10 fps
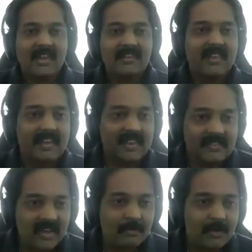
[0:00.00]
let's take an
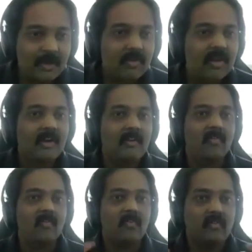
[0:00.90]
example of
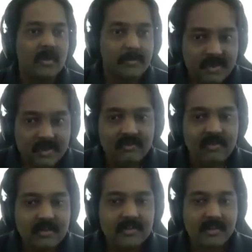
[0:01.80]
a web
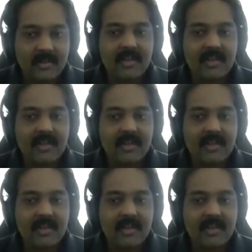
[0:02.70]
server